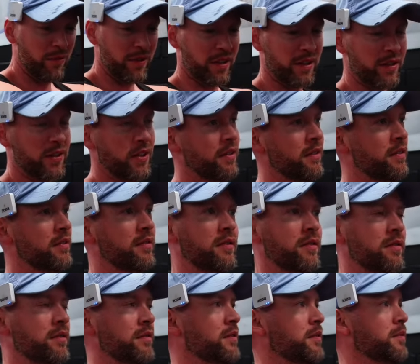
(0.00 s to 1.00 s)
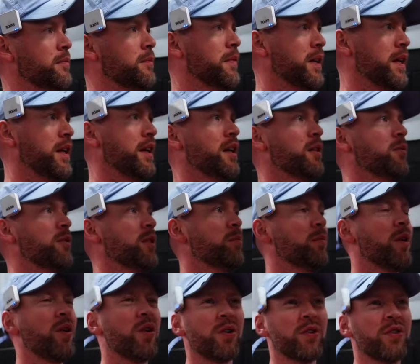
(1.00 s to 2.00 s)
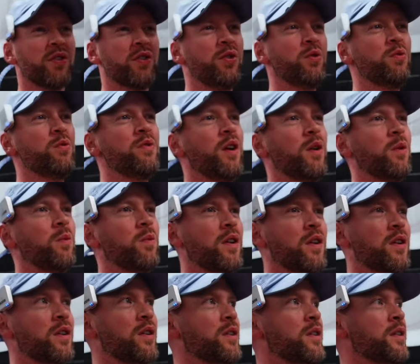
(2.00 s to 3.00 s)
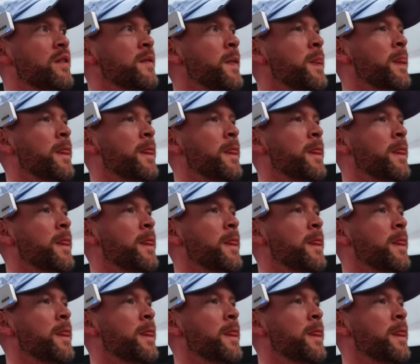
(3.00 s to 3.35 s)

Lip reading: went balls to the wall.